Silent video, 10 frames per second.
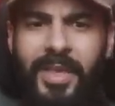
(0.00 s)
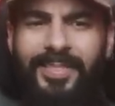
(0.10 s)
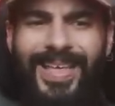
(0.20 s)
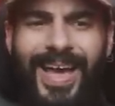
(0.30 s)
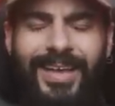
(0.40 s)

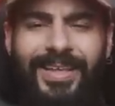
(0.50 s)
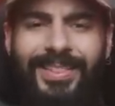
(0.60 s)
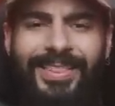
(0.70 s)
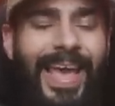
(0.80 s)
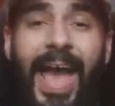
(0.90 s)
that
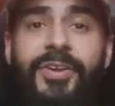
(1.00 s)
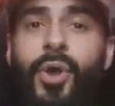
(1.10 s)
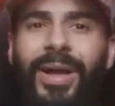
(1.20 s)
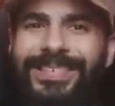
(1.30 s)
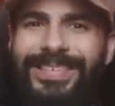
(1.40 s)
they had
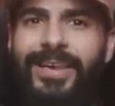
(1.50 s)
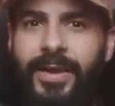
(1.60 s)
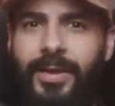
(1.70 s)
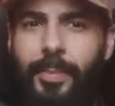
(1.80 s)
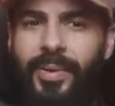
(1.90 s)
no
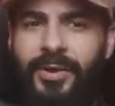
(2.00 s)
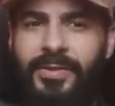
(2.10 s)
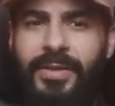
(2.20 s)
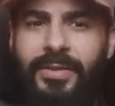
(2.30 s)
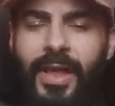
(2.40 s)
idea,
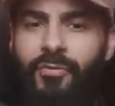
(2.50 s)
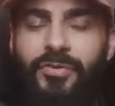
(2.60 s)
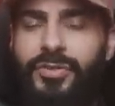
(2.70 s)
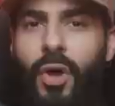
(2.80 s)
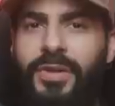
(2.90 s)
apparently, that
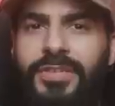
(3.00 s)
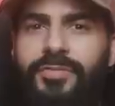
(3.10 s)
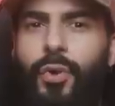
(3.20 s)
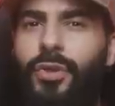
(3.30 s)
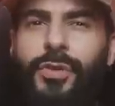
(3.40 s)
River Song is
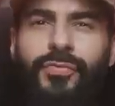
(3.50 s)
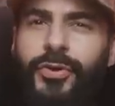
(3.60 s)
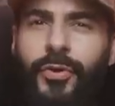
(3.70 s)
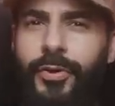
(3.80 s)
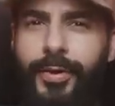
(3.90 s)
even going to
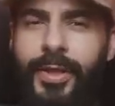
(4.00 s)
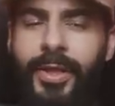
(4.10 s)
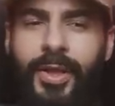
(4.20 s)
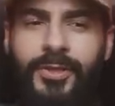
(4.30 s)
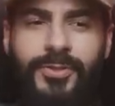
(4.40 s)
return.
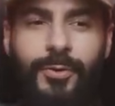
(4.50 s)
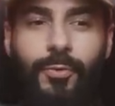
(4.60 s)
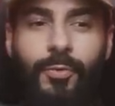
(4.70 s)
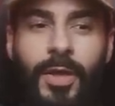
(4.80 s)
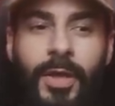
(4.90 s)

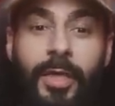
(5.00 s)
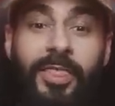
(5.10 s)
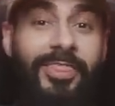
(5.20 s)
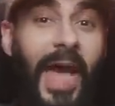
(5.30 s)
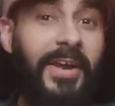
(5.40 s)
So
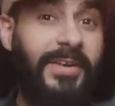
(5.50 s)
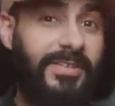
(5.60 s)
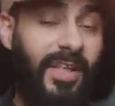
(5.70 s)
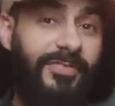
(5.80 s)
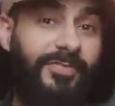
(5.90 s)
that in
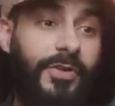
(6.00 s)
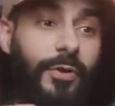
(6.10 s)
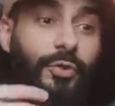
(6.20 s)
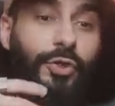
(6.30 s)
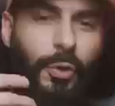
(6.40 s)
itself, you
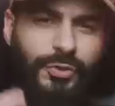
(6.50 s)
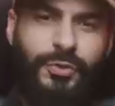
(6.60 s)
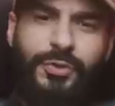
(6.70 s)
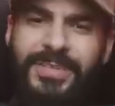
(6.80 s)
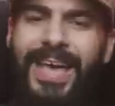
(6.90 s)
know, shows
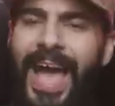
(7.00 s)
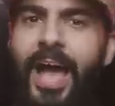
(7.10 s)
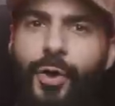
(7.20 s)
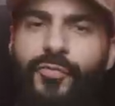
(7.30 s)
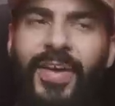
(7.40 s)
you just
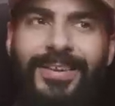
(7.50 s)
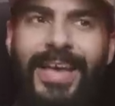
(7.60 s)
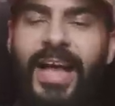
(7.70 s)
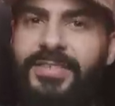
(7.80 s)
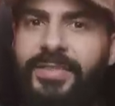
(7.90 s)
how
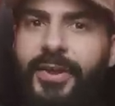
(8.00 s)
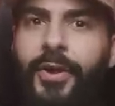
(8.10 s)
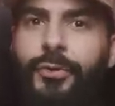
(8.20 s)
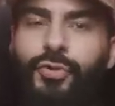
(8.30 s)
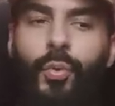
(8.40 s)
fantastic that
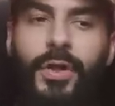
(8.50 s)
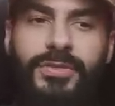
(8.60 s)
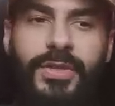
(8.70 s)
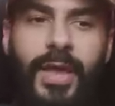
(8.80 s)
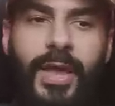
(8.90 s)
character
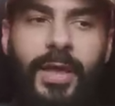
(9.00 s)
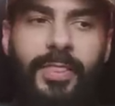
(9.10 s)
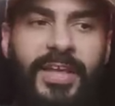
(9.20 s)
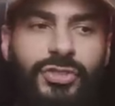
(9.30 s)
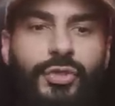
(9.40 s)
was,
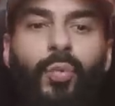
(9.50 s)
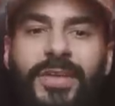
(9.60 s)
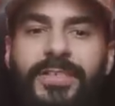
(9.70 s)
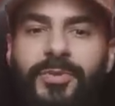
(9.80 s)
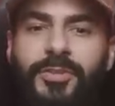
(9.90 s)
that she
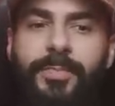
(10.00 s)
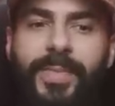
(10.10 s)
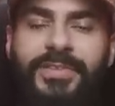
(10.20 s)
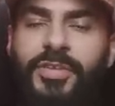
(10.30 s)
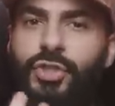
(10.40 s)
was able to
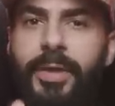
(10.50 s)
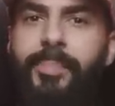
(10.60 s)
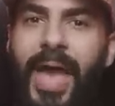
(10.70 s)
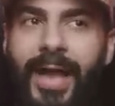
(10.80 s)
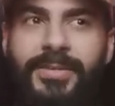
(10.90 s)
make such an
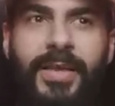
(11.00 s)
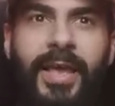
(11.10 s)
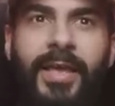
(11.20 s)
impact,